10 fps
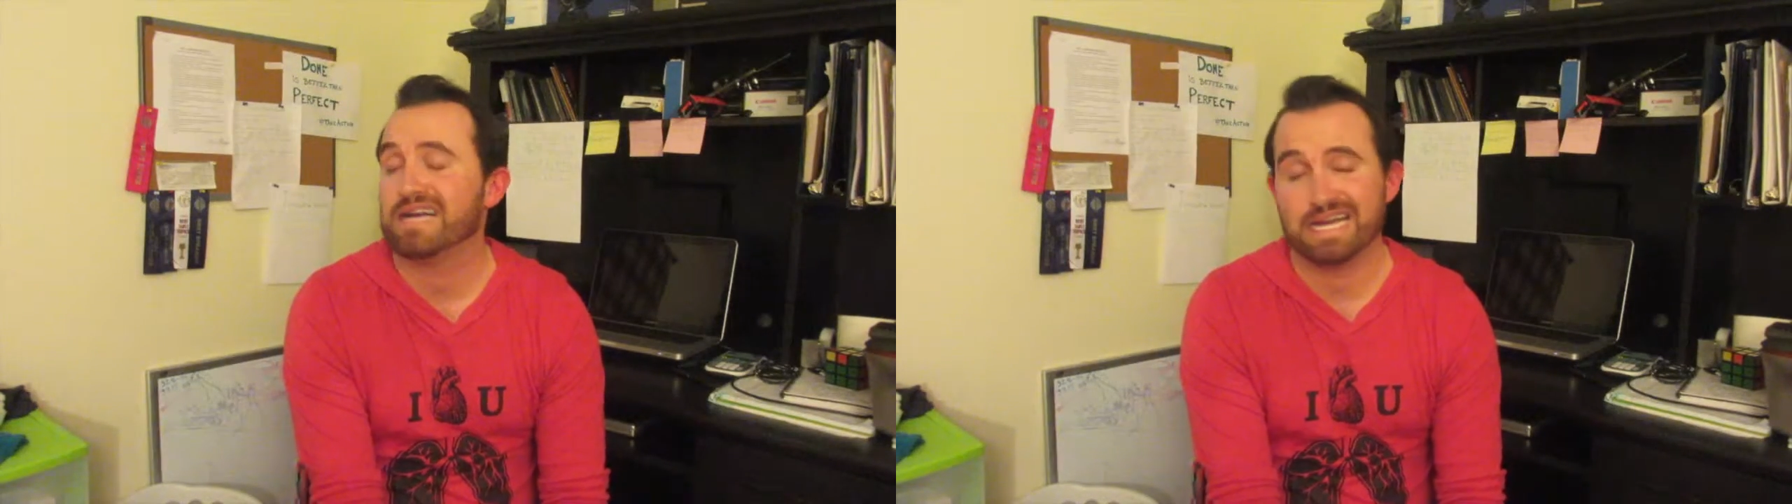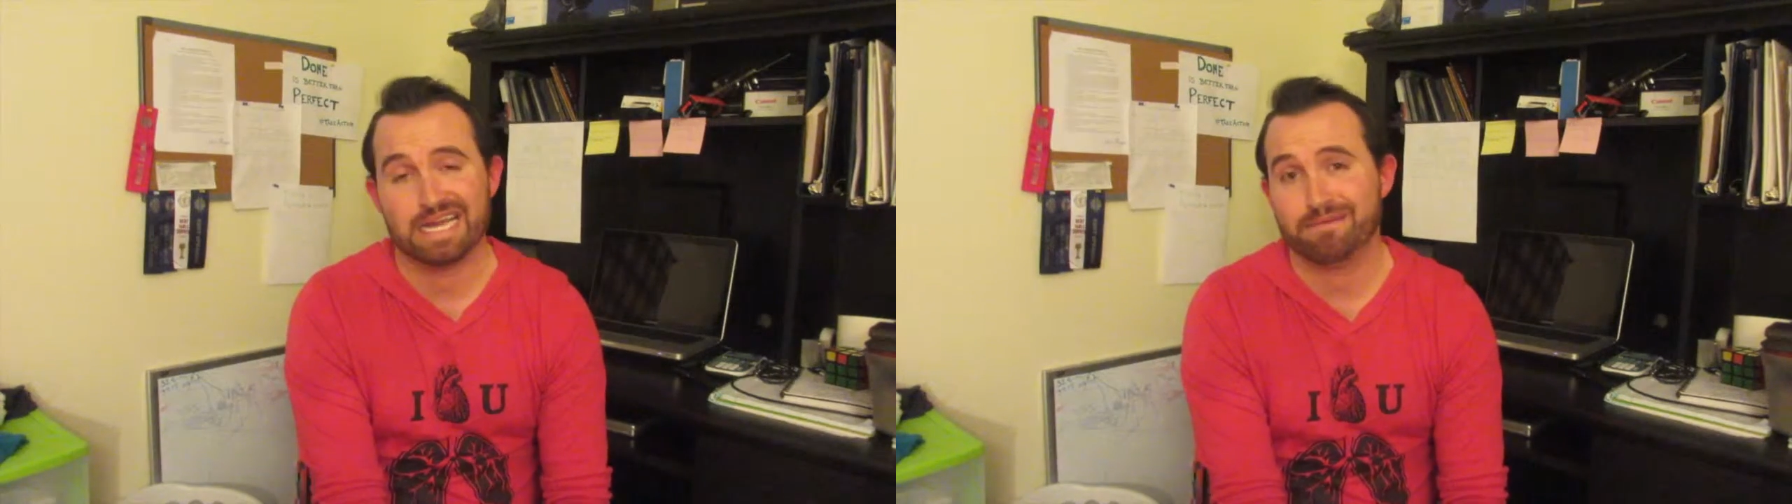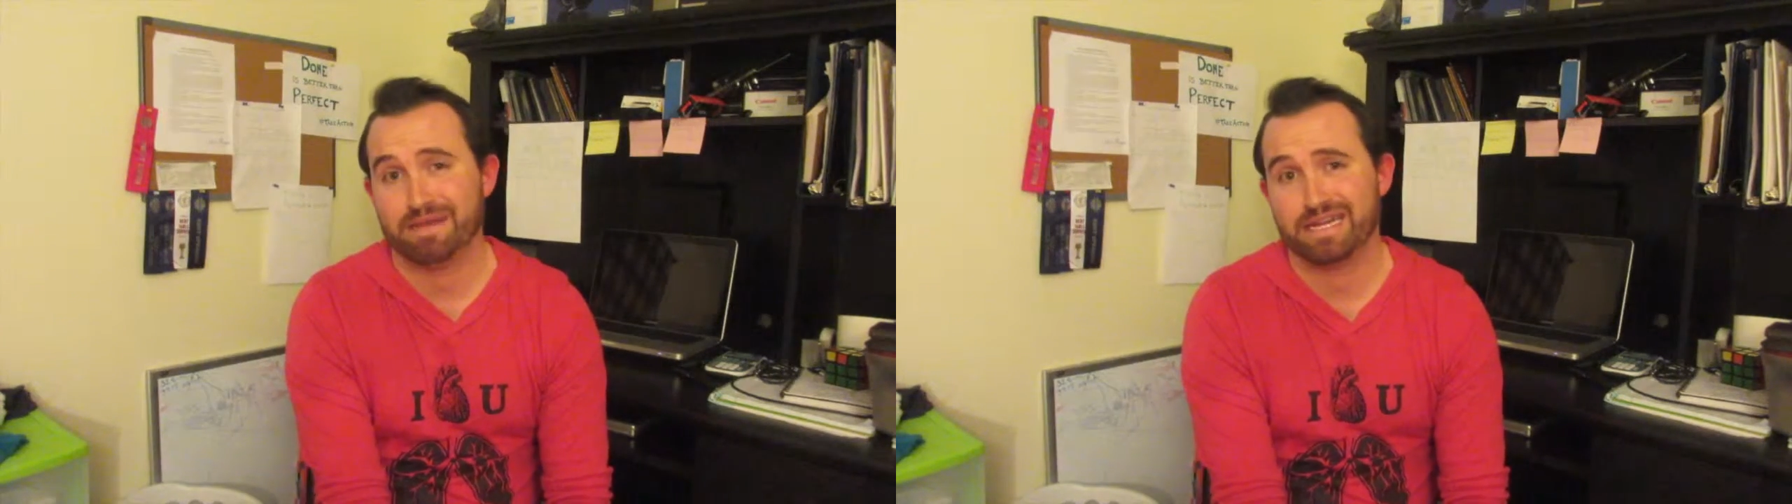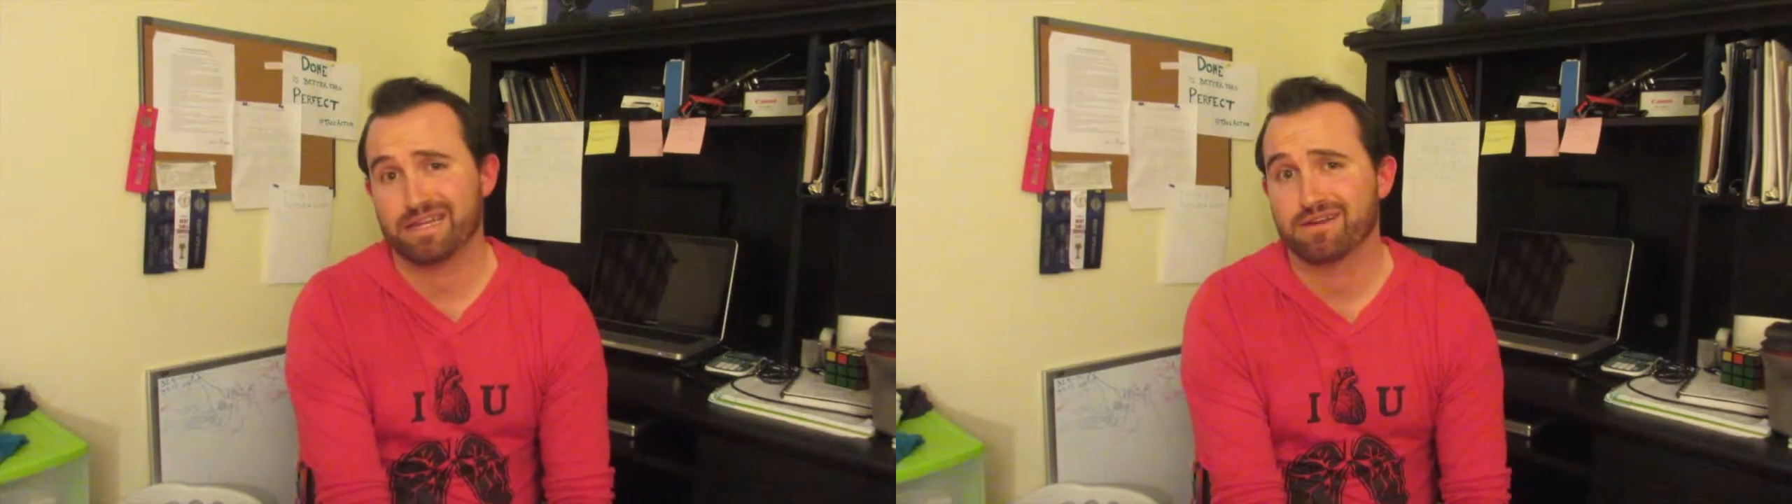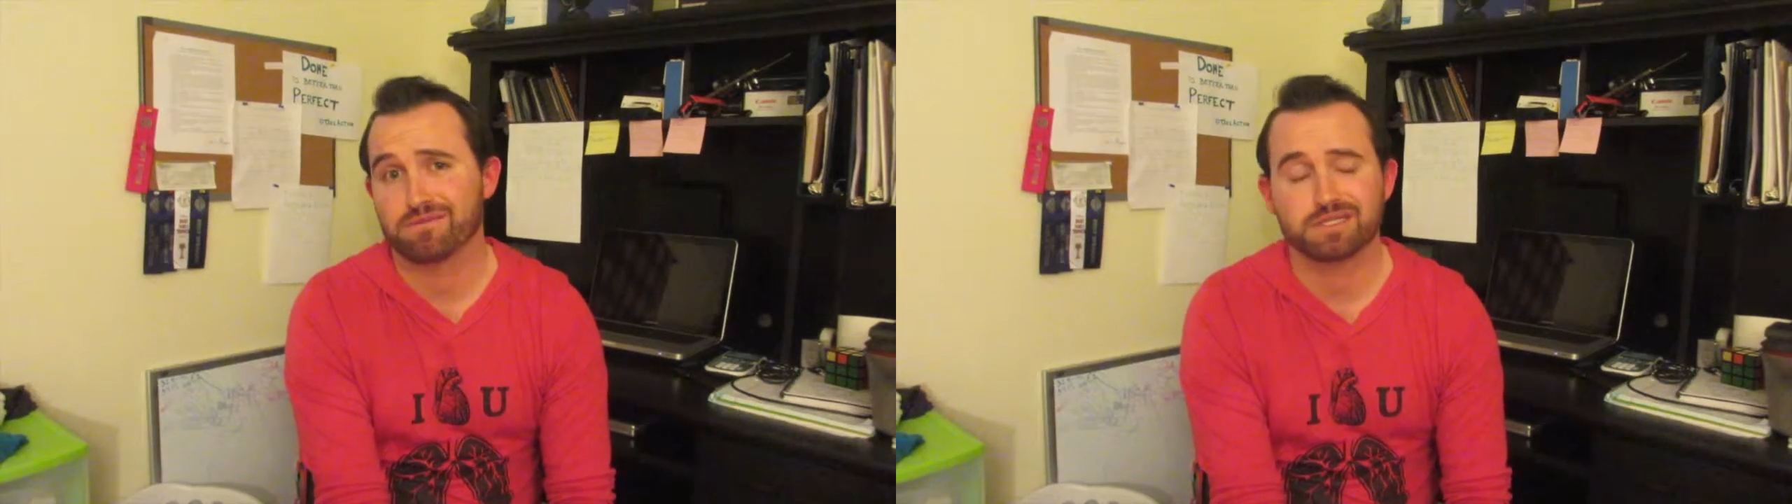I made
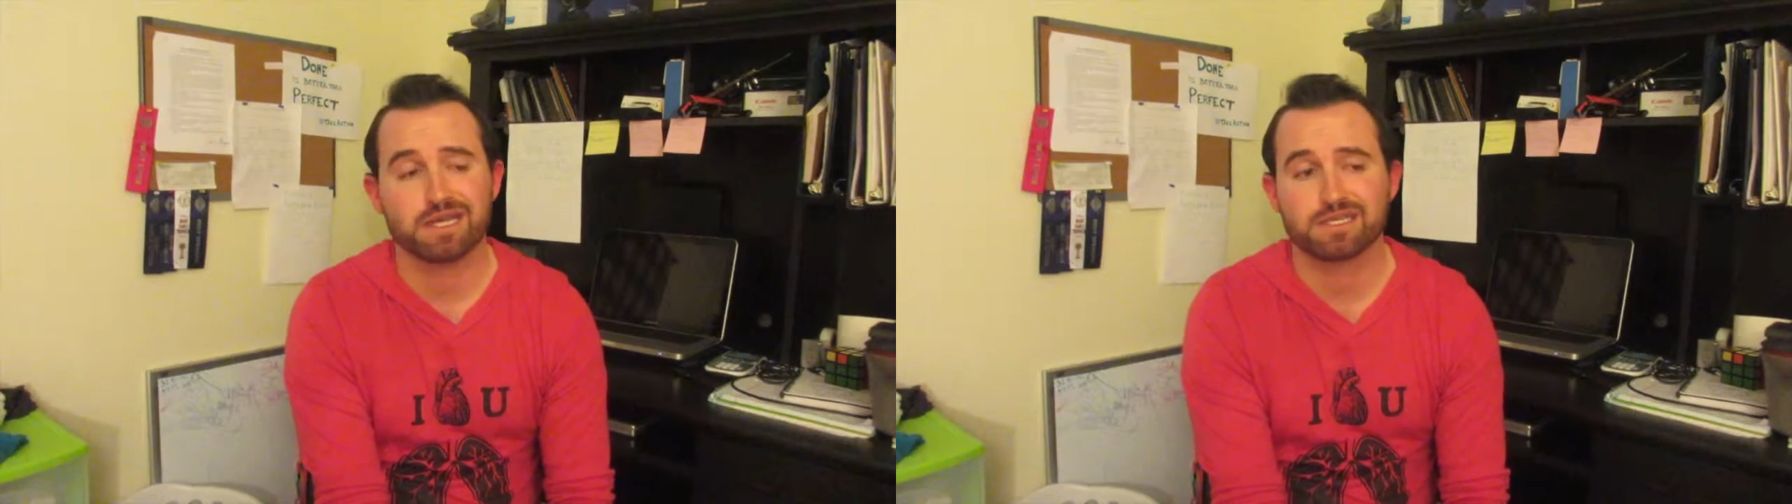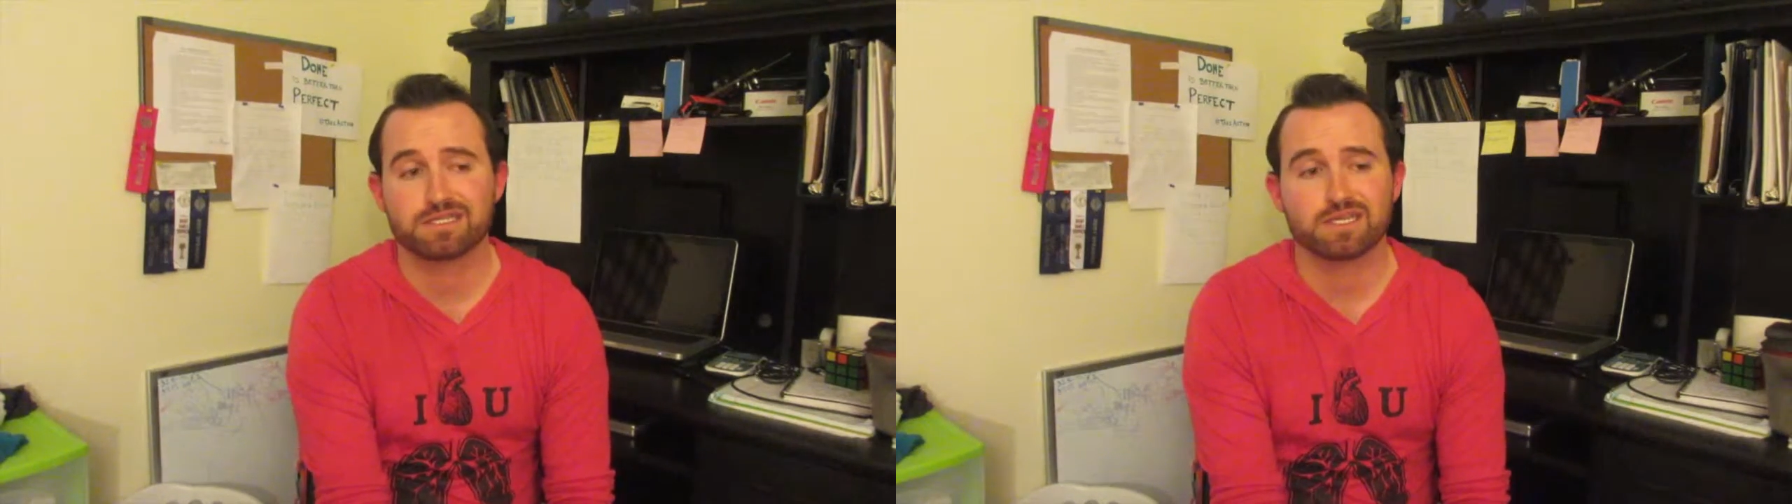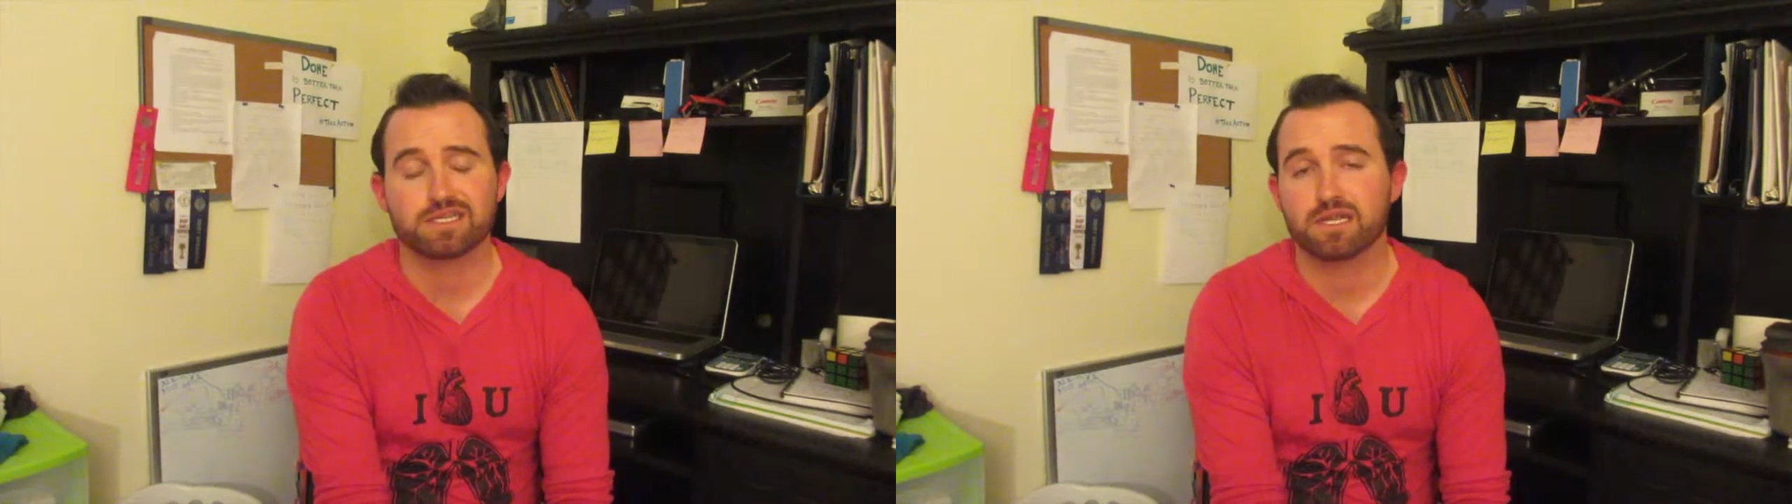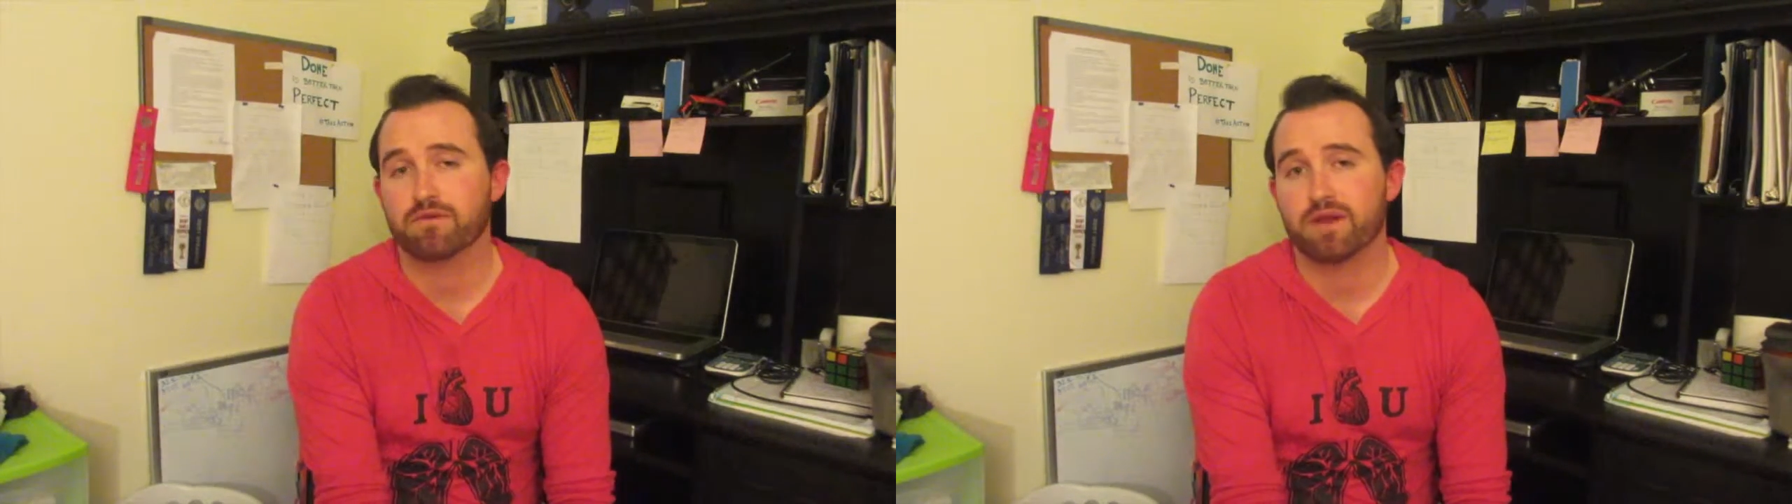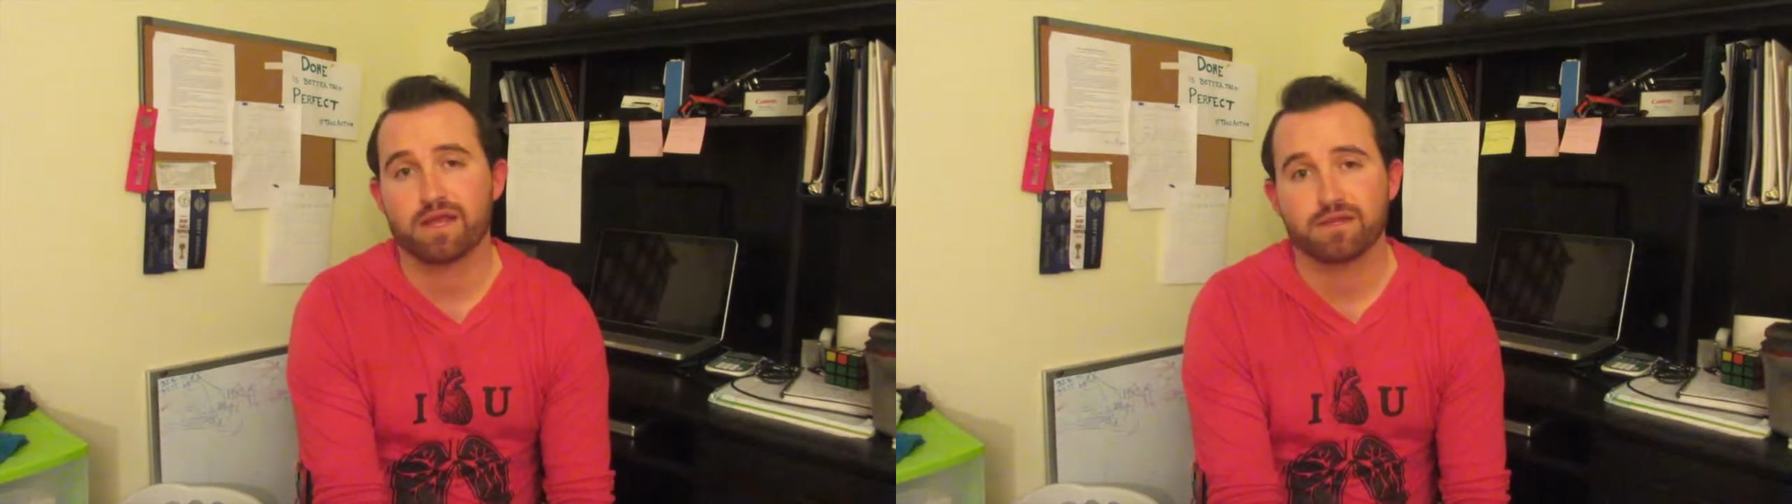there was like 60
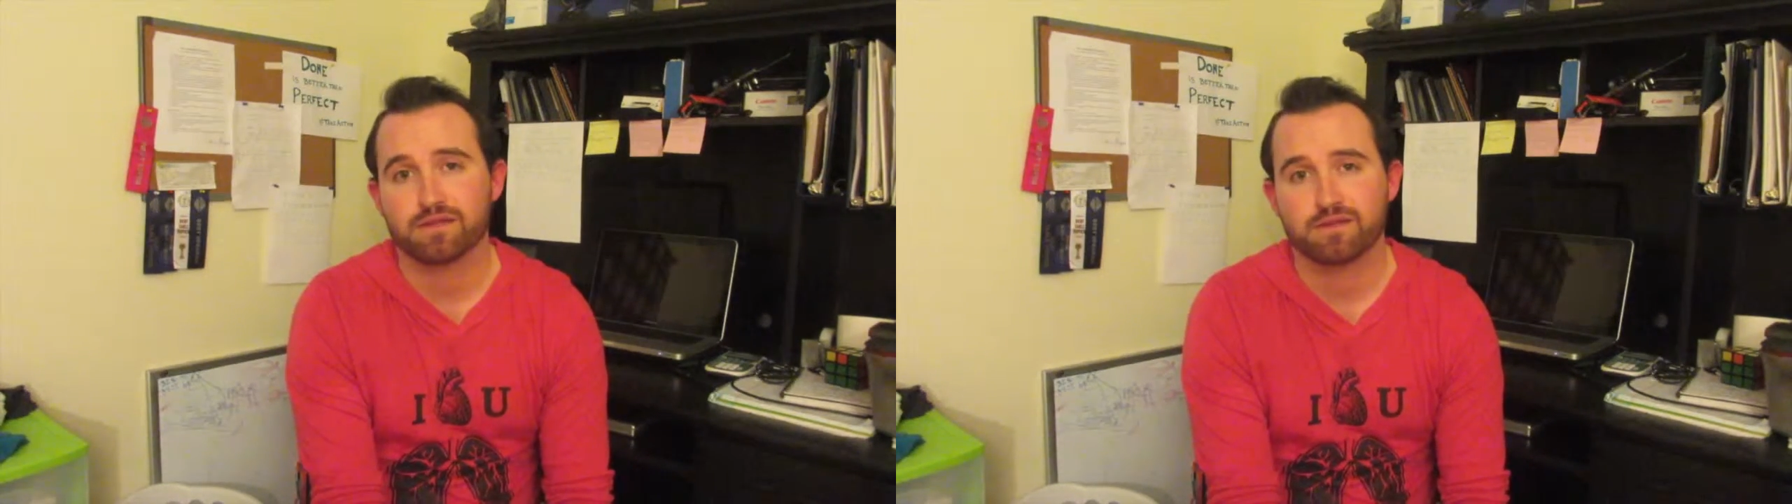grand.